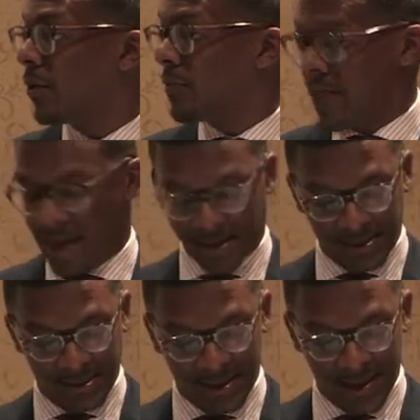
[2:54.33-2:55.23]

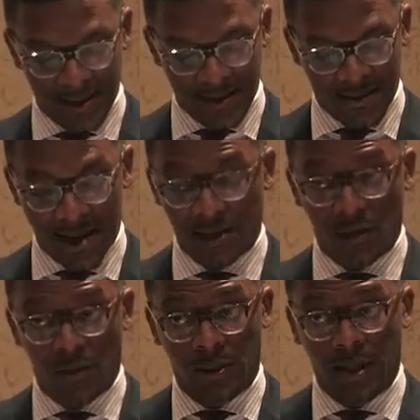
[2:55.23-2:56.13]
Lomax, that
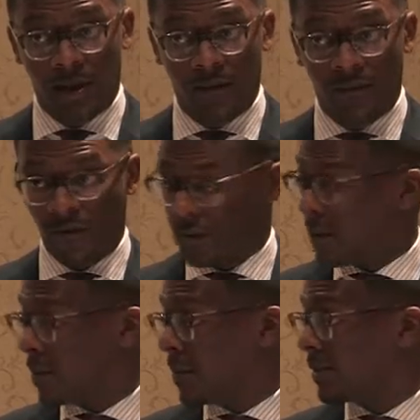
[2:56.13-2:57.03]
you would hear from
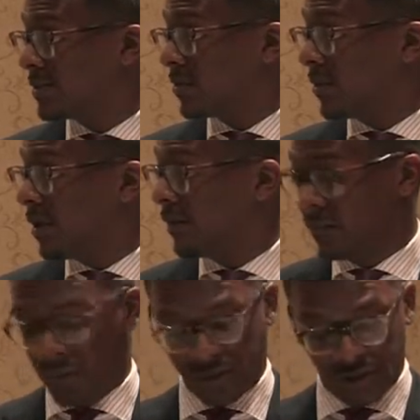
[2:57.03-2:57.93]
him. So you're in
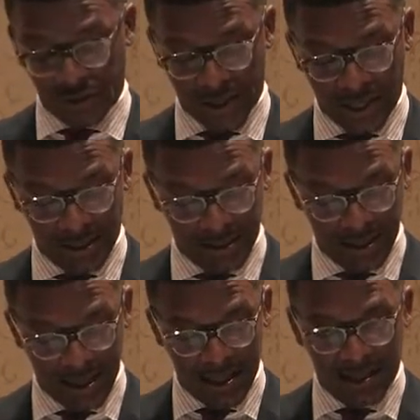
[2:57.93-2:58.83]
for a treat.
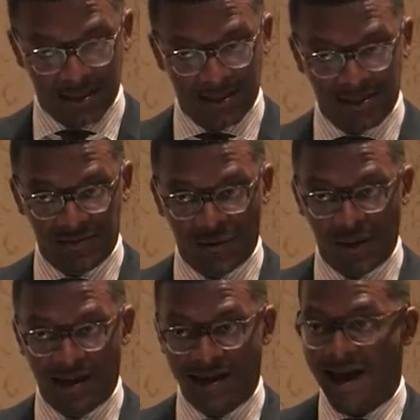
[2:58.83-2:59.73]
This is
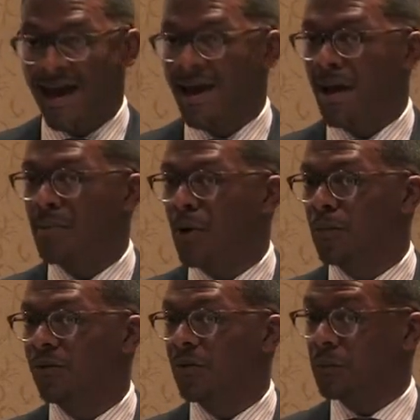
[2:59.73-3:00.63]
really an aha
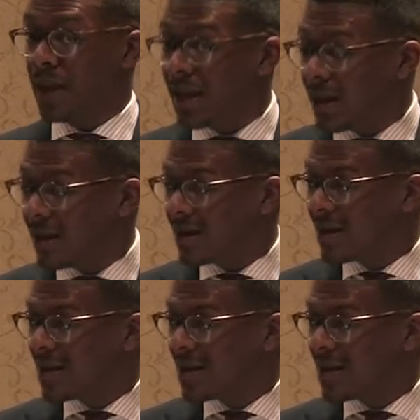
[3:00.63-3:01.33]
moment for me